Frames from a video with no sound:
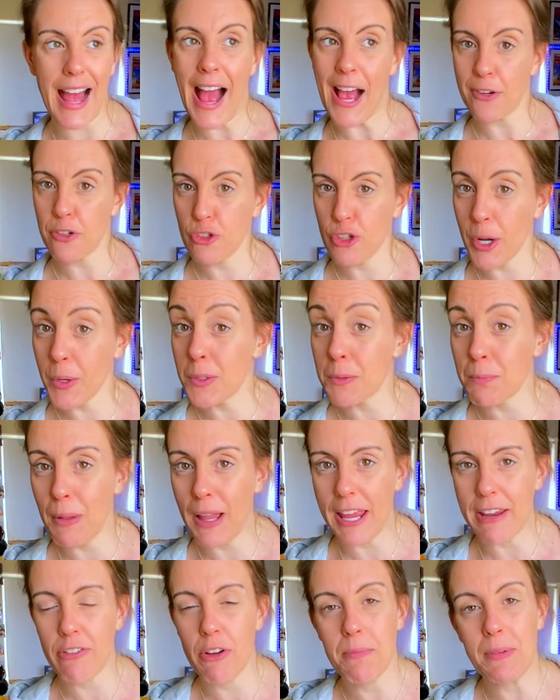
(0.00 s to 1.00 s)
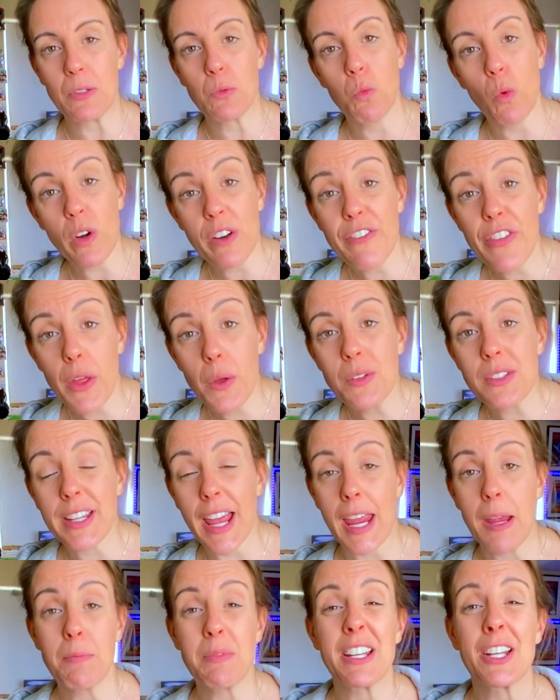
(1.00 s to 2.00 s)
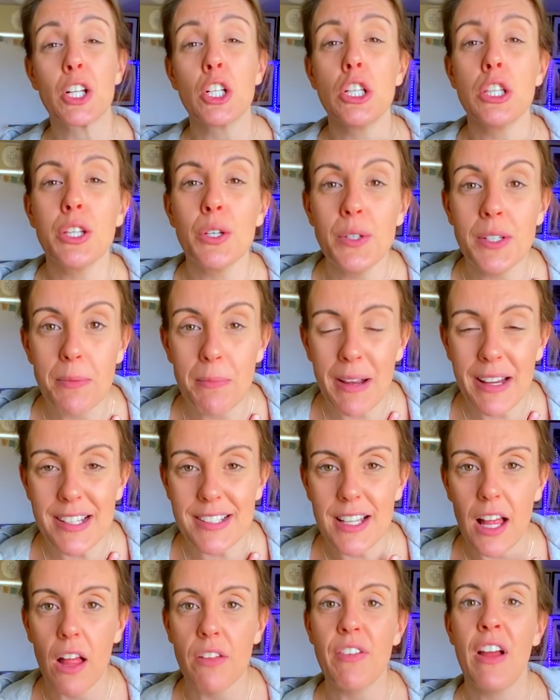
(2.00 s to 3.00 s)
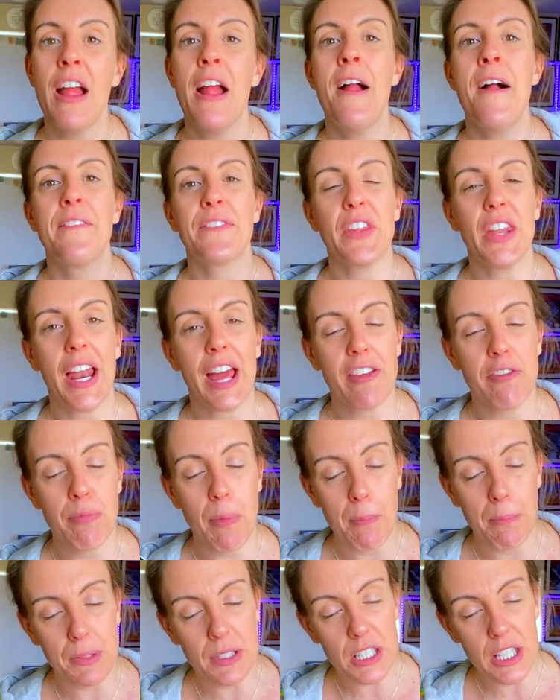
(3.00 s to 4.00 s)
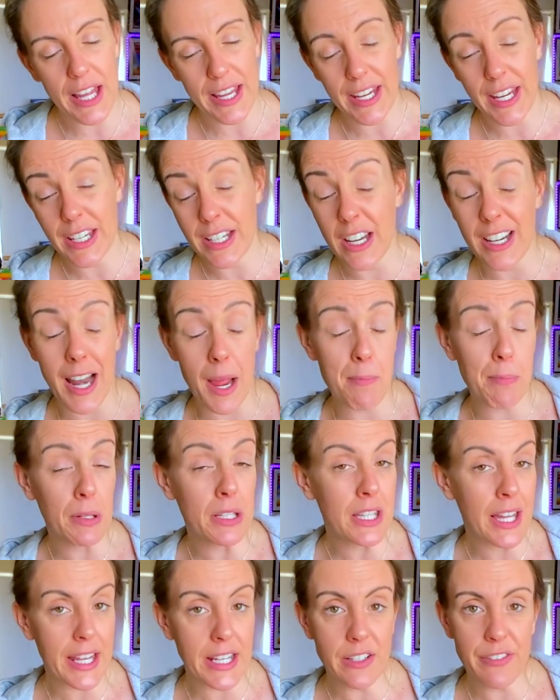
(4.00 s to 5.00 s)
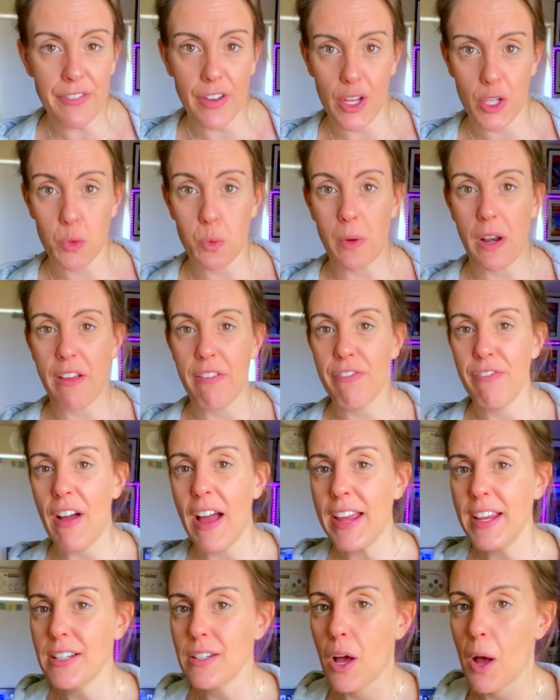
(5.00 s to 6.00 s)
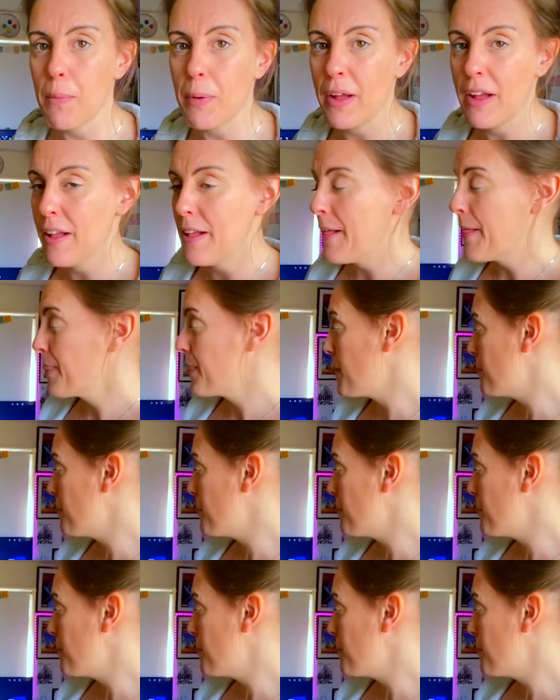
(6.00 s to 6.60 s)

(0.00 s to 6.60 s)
Astro's Playroom is one of those games, including myself, that I've been playing and I played first when I fired up the